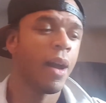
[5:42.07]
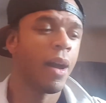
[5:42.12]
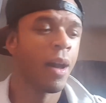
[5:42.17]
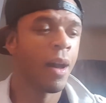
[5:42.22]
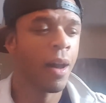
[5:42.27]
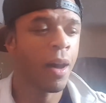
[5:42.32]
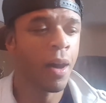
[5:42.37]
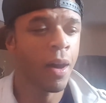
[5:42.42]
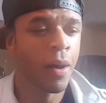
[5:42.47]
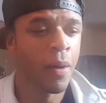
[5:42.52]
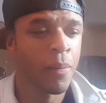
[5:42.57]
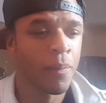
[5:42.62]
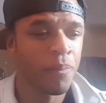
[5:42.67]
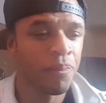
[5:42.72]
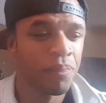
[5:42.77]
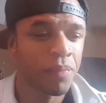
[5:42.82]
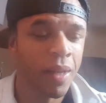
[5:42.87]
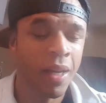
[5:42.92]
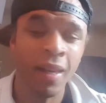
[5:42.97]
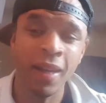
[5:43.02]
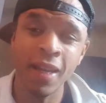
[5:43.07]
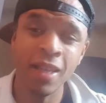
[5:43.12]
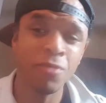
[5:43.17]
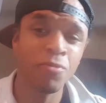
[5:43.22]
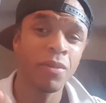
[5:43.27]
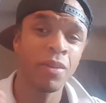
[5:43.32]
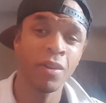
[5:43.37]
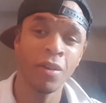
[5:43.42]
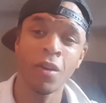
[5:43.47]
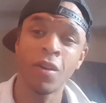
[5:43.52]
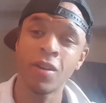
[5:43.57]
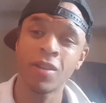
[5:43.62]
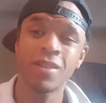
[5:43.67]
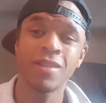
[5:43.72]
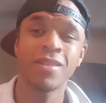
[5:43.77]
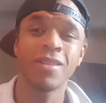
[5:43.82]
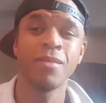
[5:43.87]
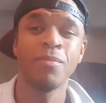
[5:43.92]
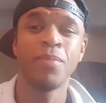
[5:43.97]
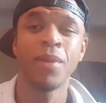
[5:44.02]
And that's what an artist
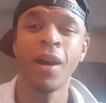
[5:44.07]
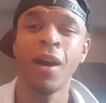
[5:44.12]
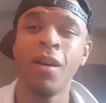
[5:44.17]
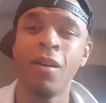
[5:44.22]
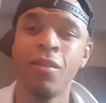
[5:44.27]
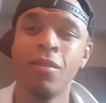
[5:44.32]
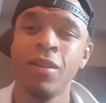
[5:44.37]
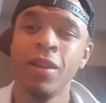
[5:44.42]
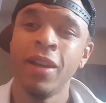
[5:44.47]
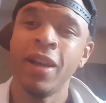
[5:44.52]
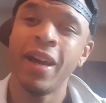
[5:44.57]
is about.